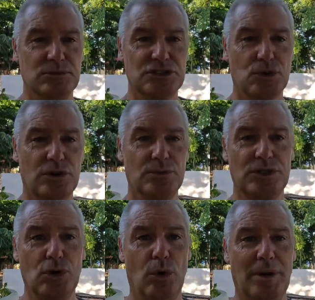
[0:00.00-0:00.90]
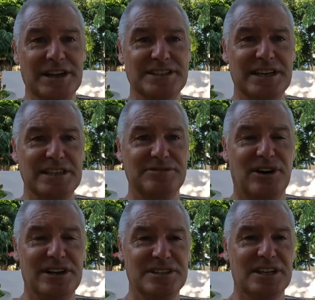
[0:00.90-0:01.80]
We saw it with the All Blacks against
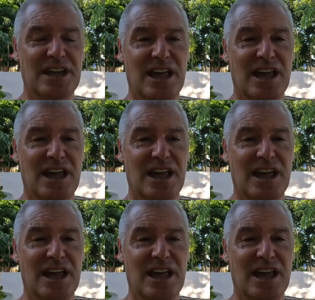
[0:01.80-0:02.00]
France,